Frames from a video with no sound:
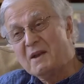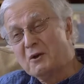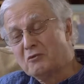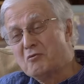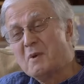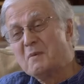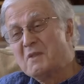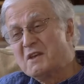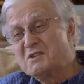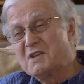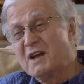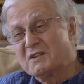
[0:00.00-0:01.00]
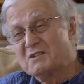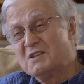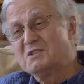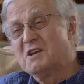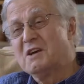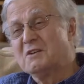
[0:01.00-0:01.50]
I don't remember the exact
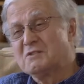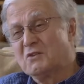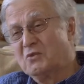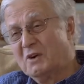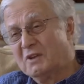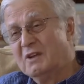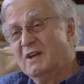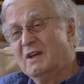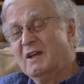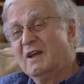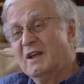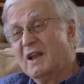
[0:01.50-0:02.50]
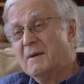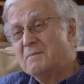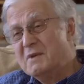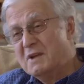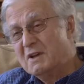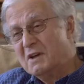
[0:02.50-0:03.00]
details of what
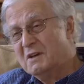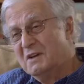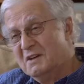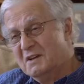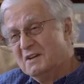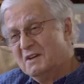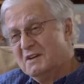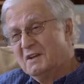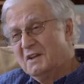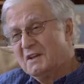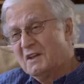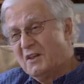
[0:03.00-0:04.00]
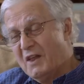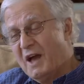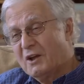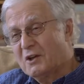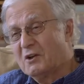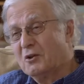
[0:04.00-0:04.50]
led me to
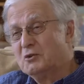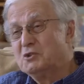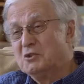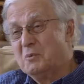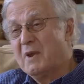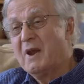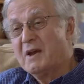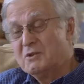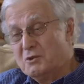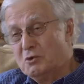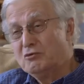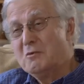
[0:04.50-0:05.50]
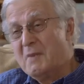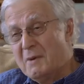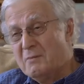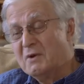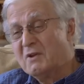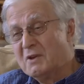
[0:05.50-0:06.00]
that conclusion, but I do
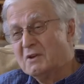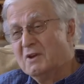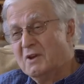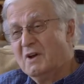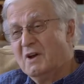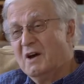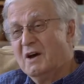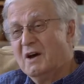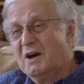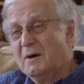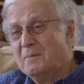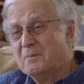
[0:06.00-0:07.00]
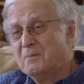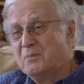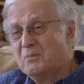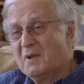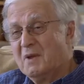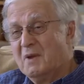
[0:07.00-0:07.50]
remember that um,
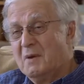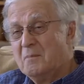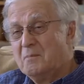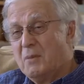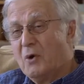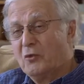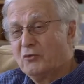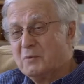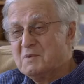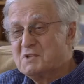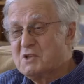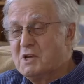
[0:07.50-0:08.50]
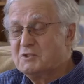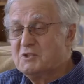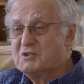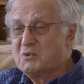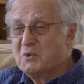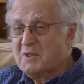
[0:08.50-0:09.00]
both from
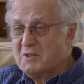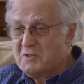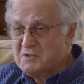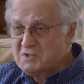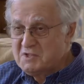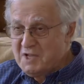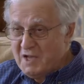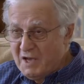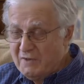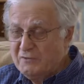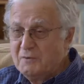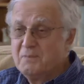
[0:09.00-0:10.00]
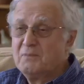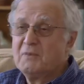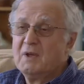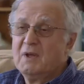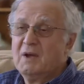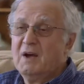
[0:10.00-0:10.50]
discussions within the staff
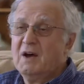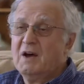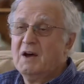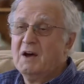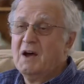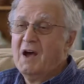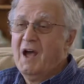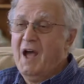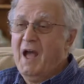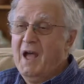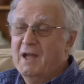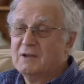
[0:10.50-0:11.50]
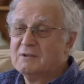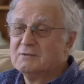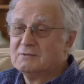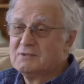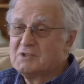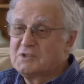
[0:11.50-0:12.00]
uh,
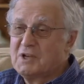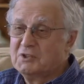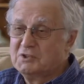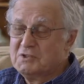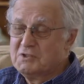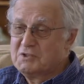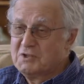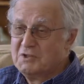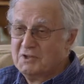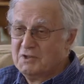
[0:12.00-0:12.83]
and discussions